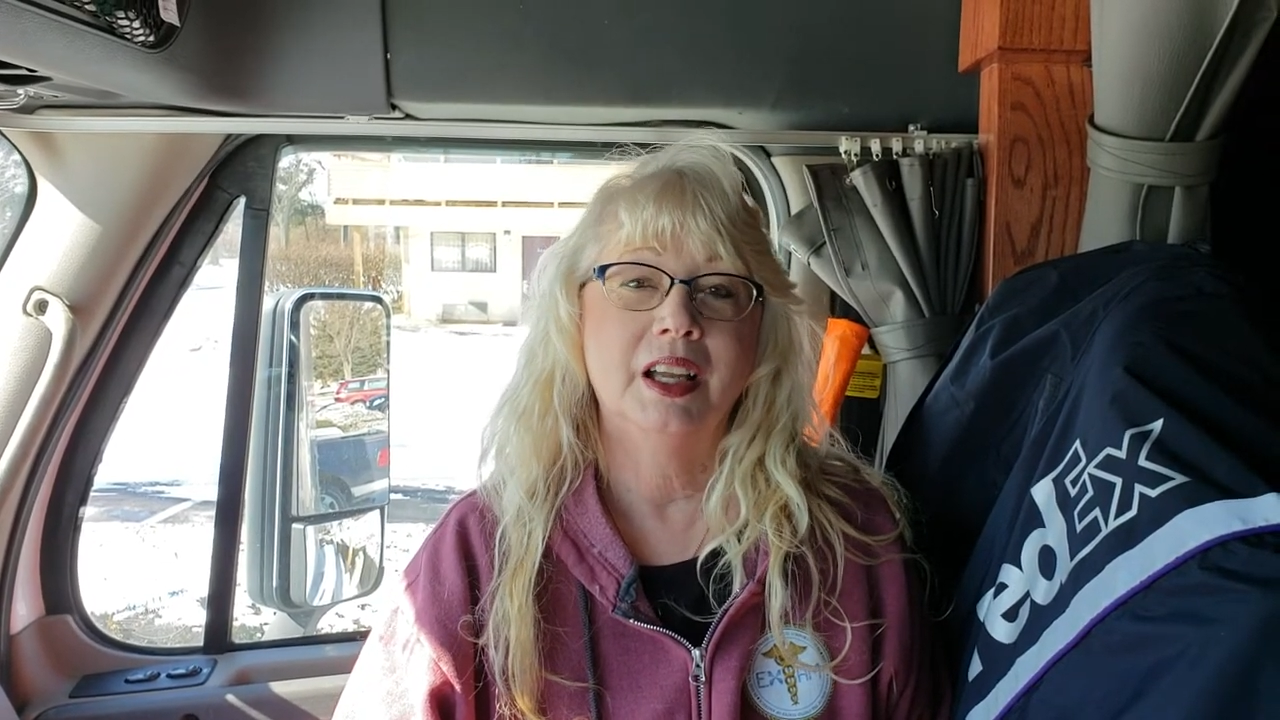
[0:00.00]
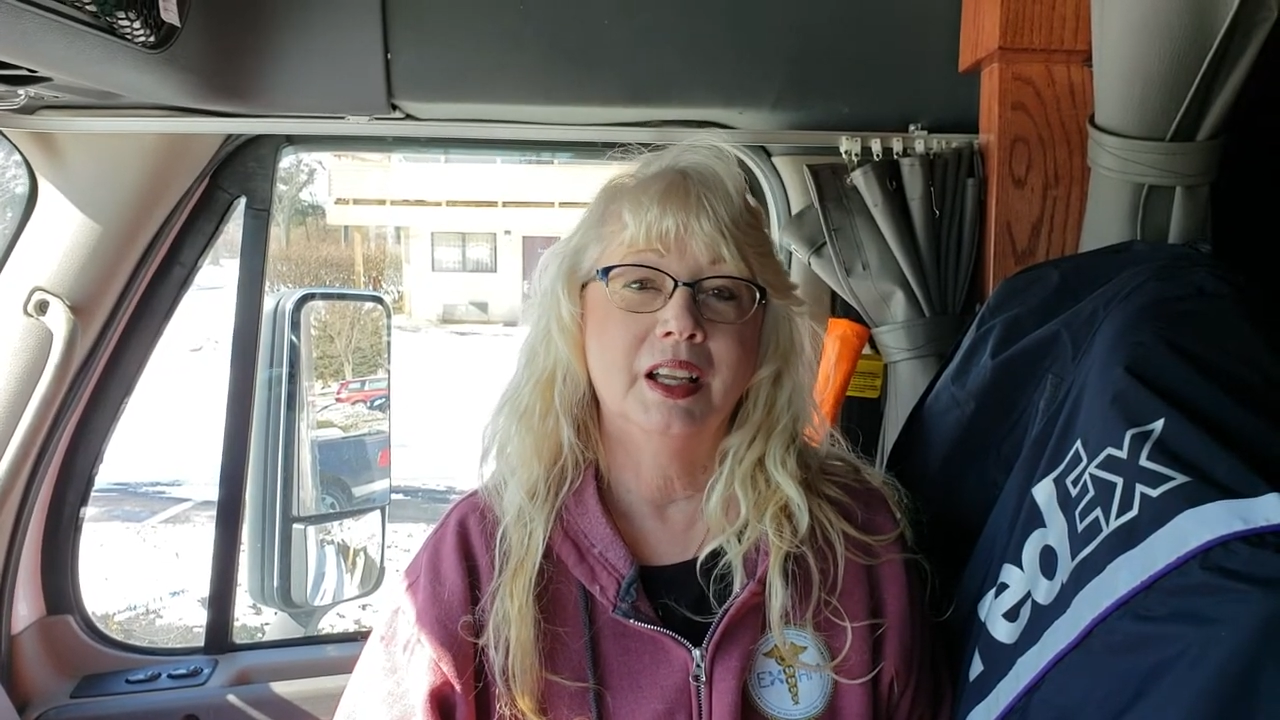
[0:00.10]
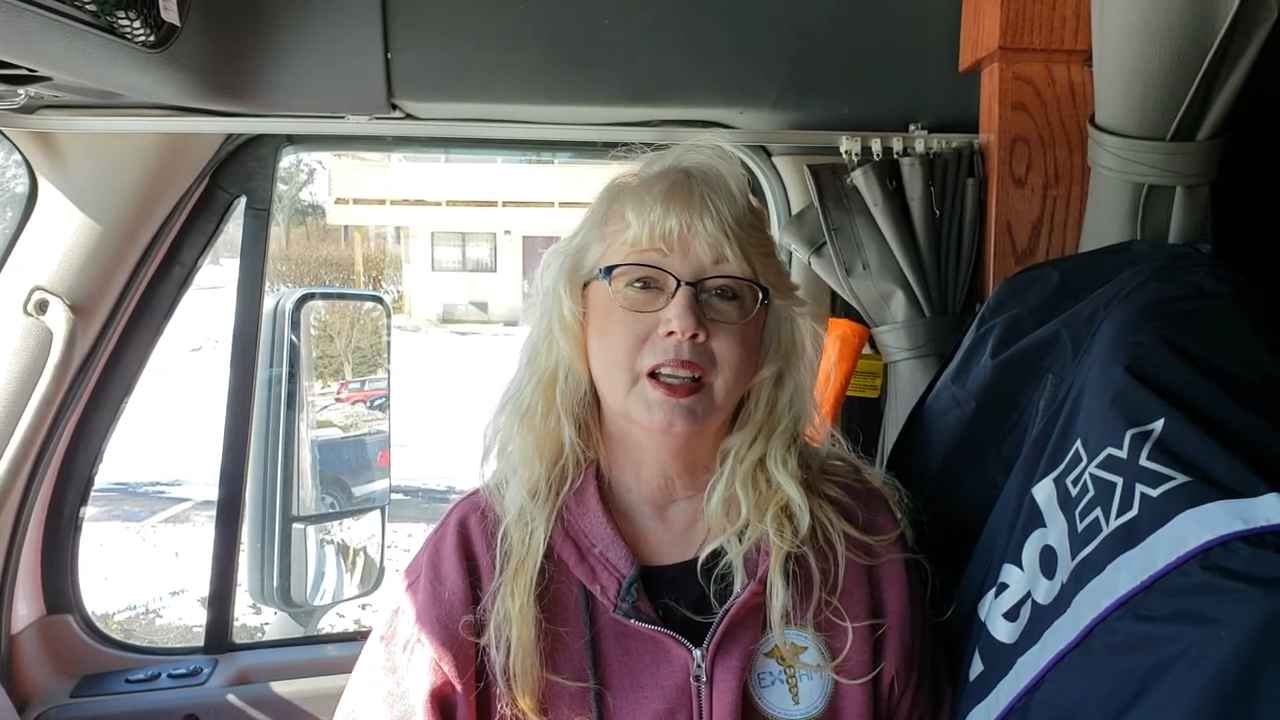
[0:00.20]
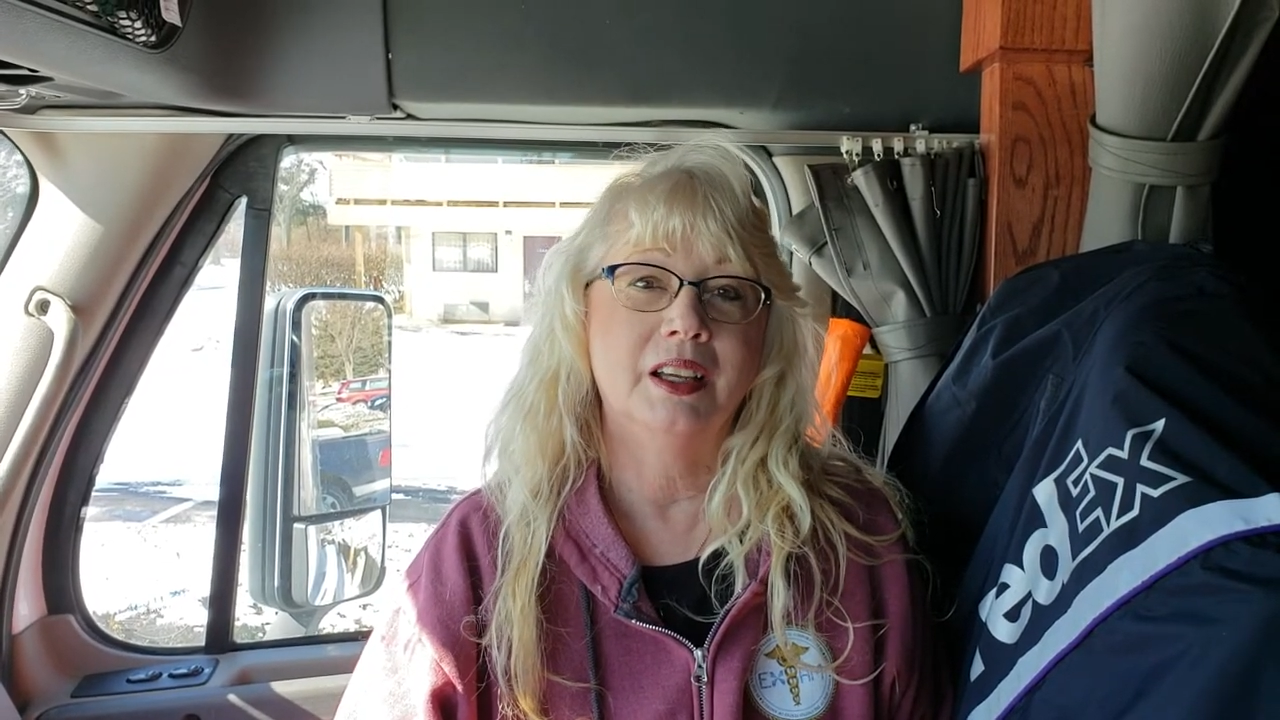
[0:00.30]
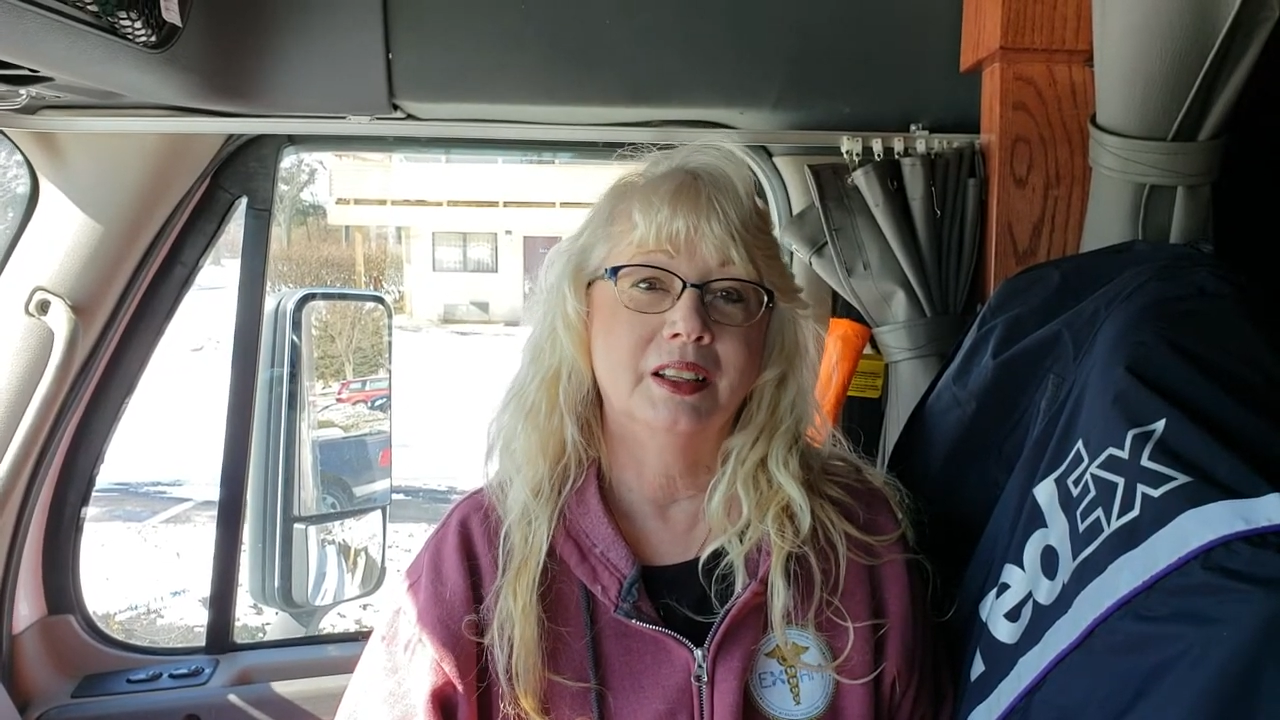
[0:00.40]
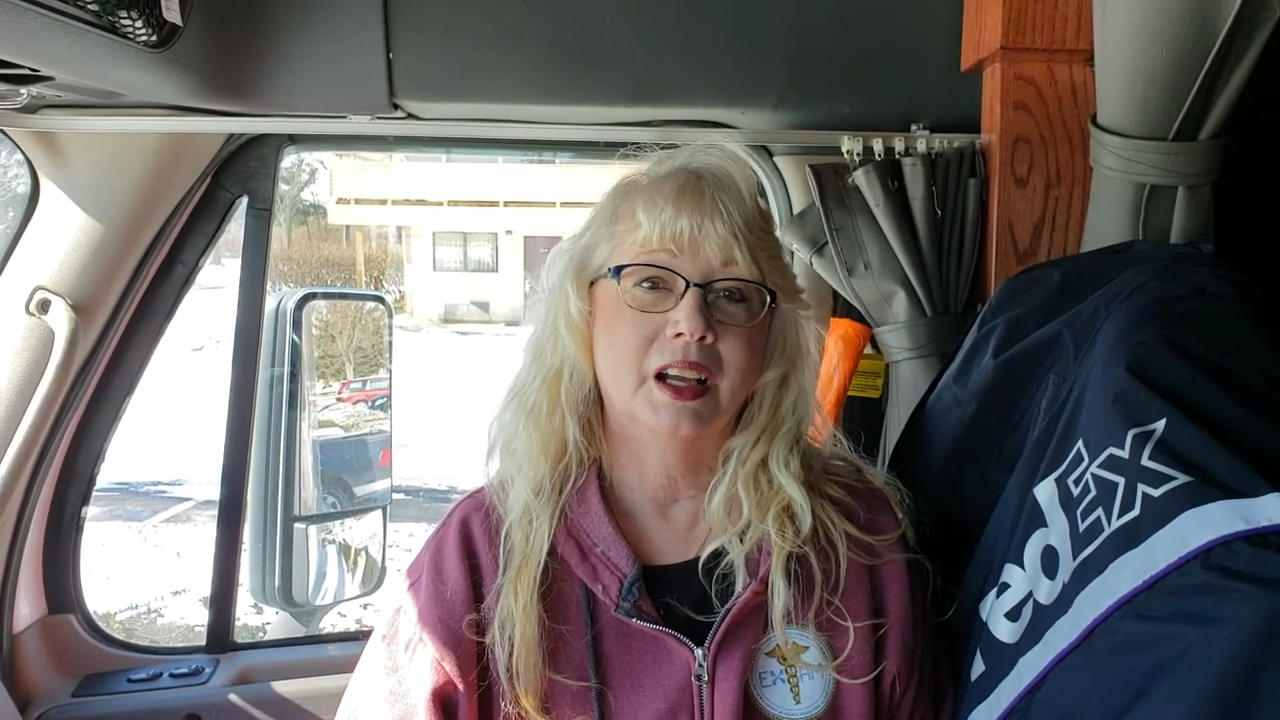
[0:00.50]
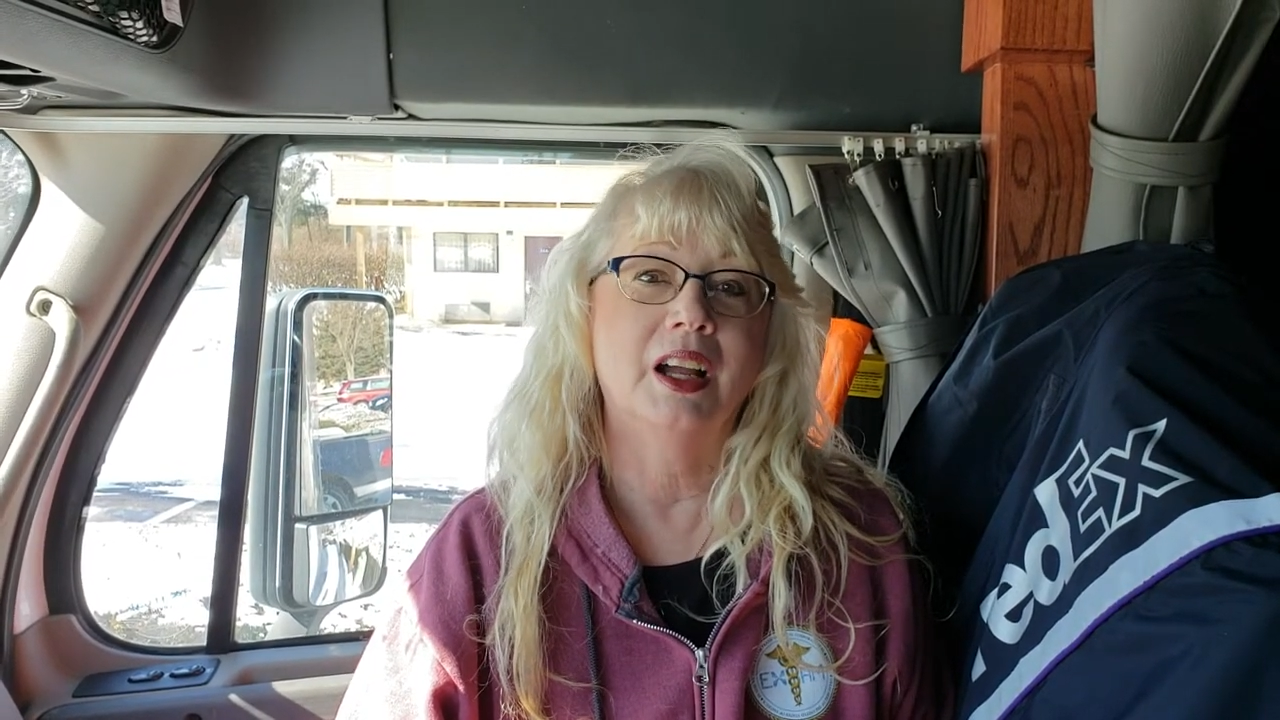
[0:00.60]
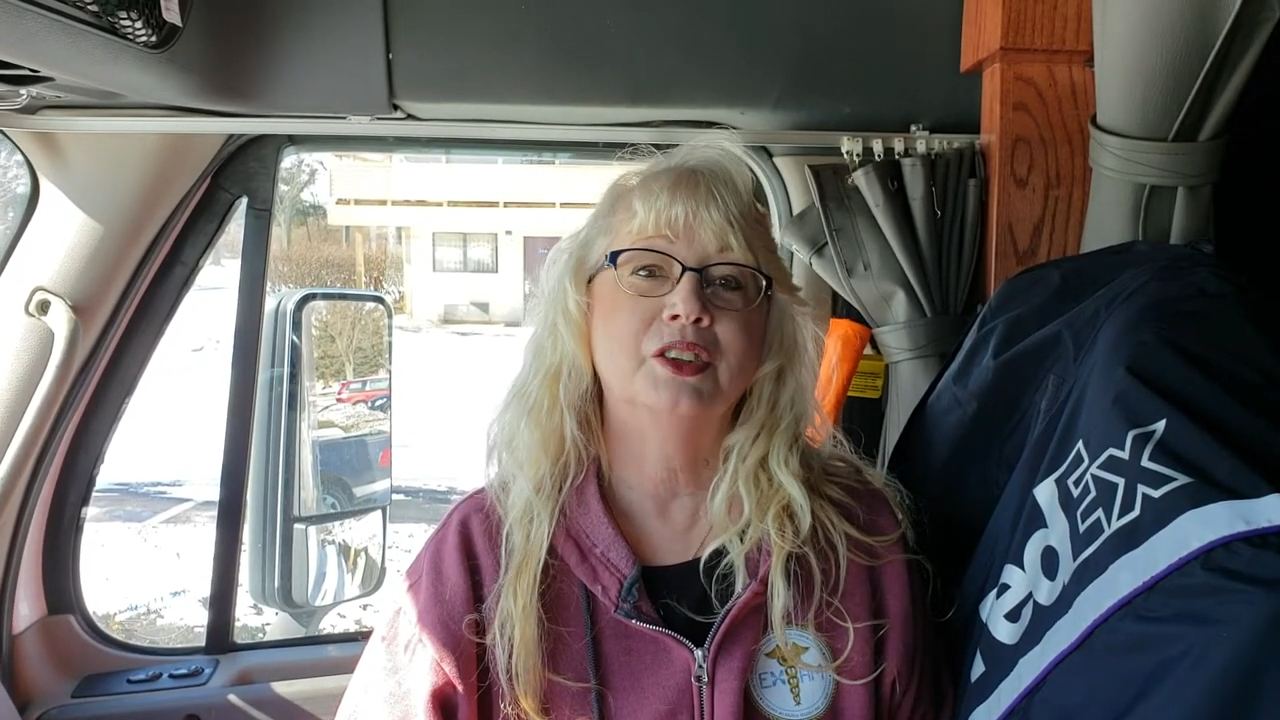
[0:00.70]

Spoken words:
and